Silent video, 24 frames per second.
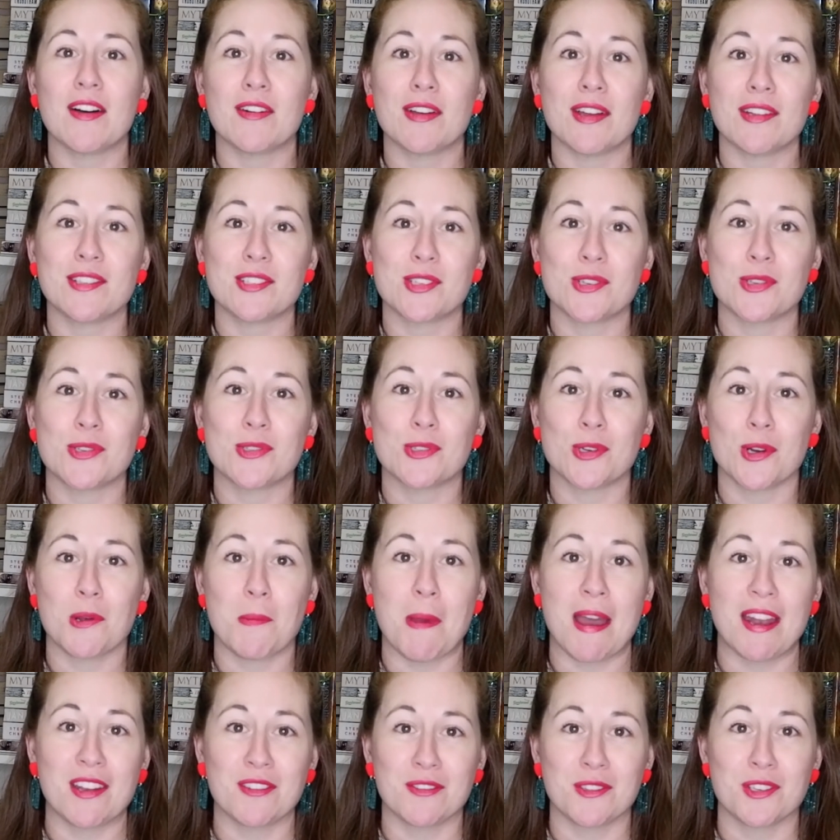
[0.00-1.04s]
to talk
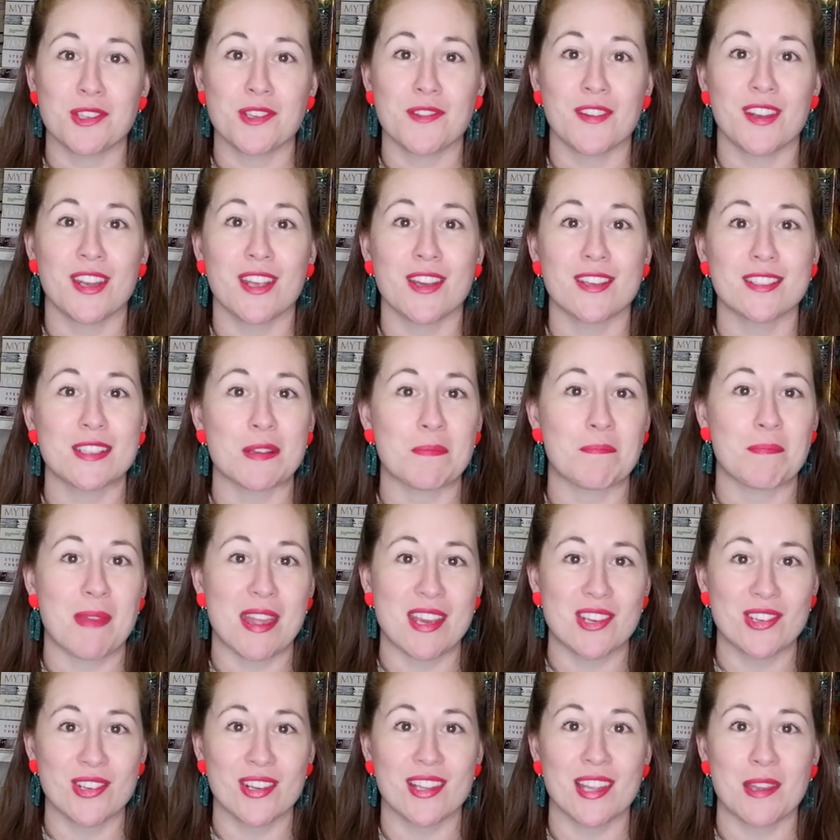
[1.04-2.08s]
about in future videos, make
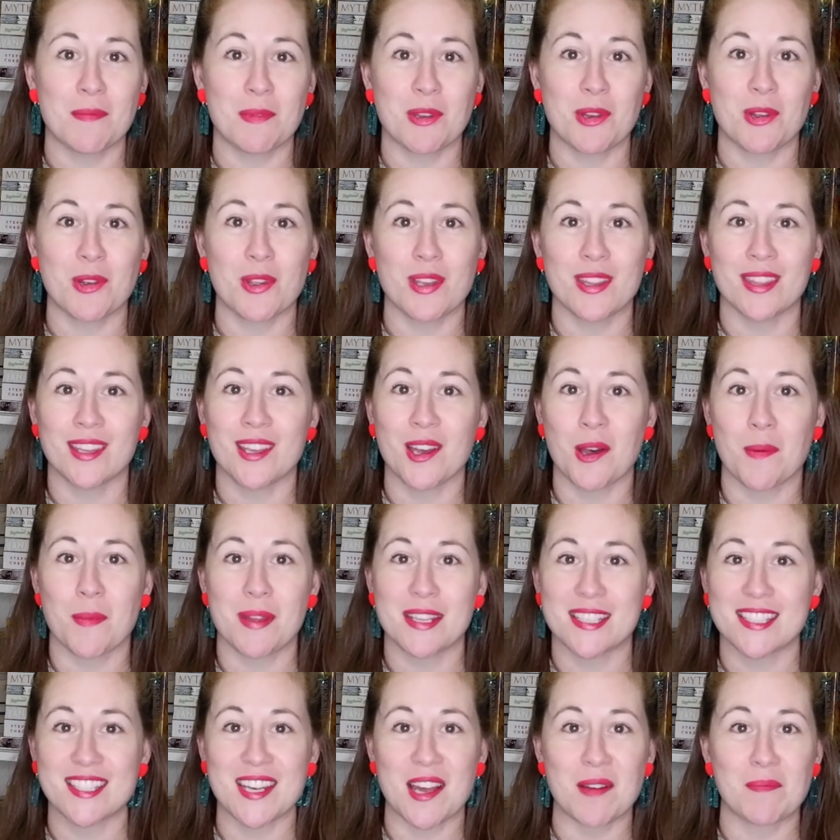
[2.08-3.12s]
sure you let me know in the
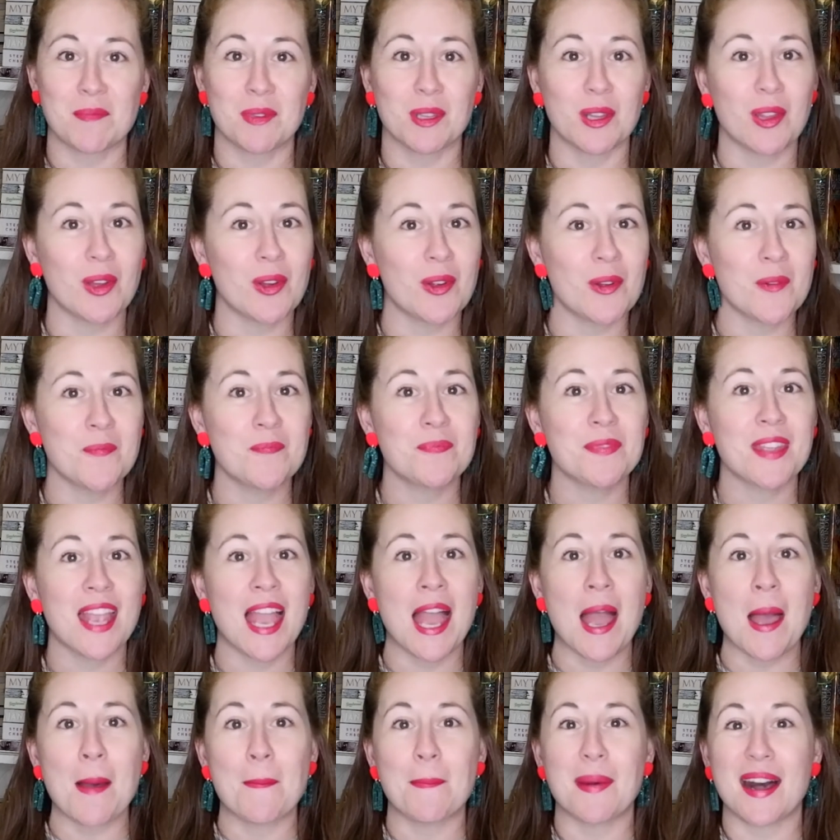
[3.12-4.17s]
comments down below.
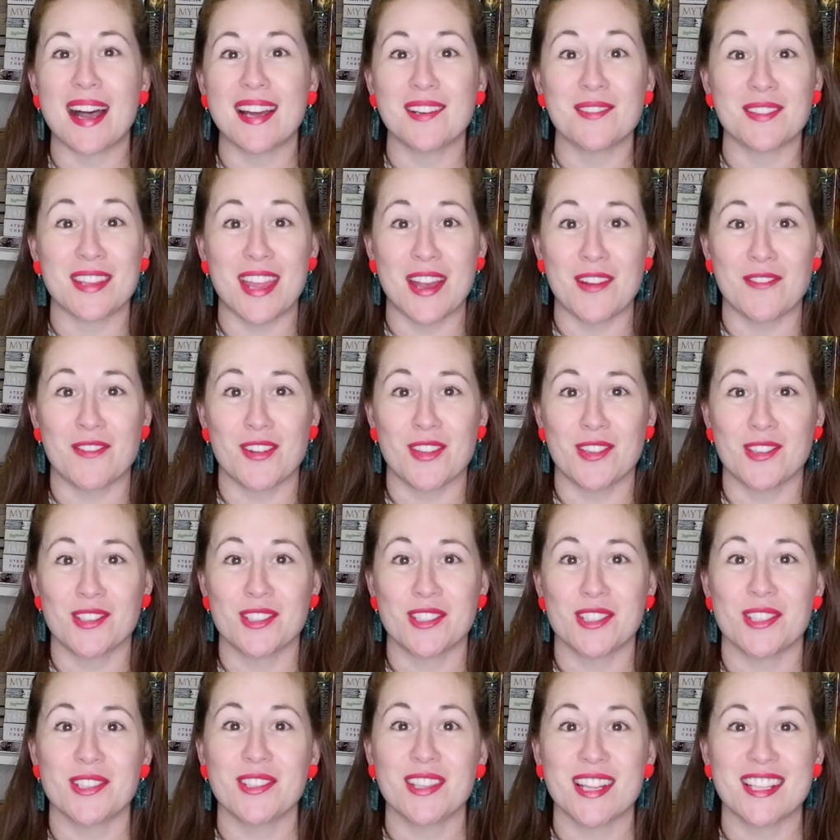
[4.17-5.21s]
But without further
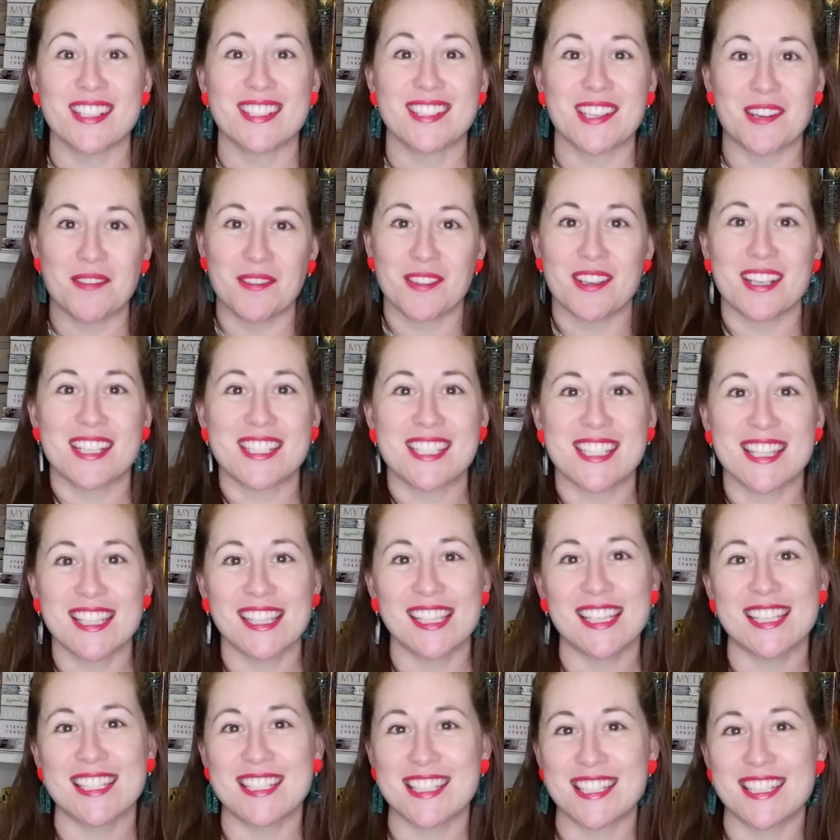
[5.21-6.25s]
ado, let's jump on into the
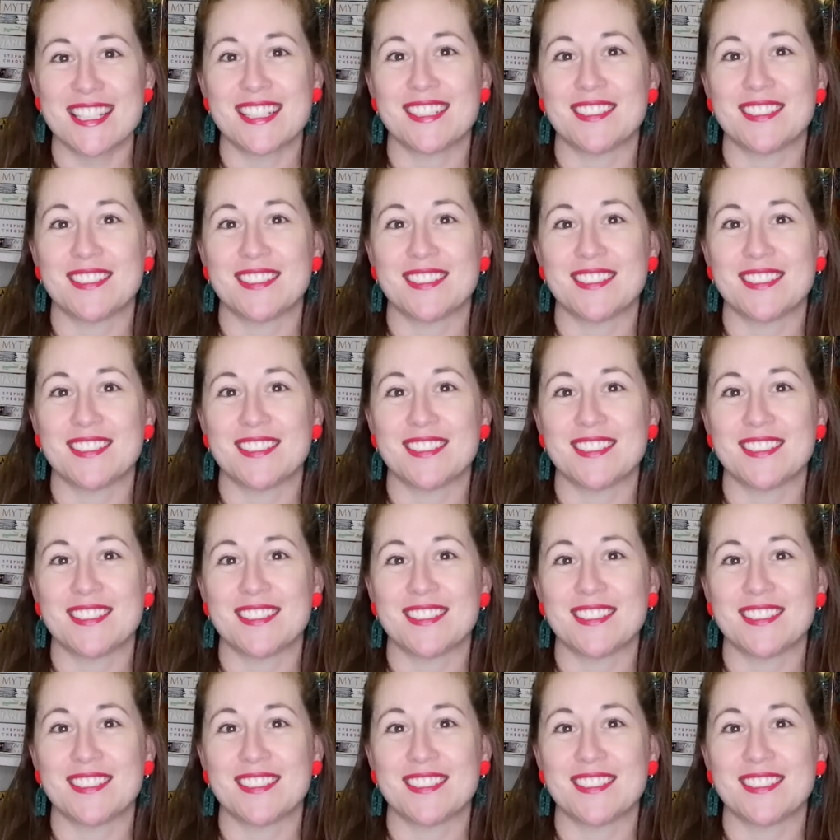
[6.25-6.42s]
list.